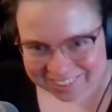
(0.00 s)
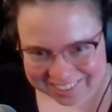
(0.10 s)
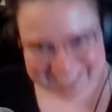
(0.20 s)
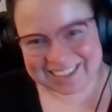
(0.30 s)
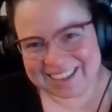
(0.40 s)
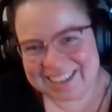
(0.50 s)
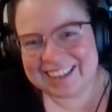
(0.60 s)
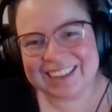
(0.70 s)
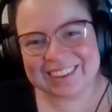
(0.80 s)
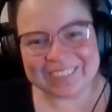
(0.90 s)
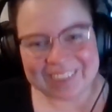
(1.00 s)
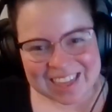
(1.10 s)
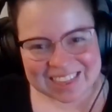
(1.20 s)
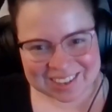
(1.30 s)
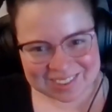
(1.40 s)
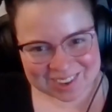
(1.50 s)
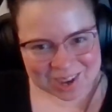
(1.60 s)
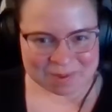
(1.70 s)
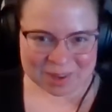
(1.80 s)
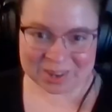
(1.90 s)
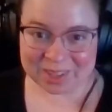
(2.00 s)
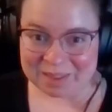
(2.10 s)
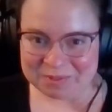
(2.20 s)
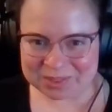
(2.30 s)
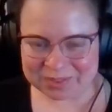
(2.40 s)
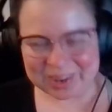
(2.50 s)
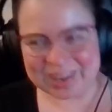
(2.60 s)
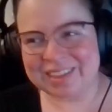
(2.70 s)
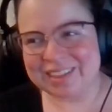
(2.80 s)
like the way that you talk about your life is very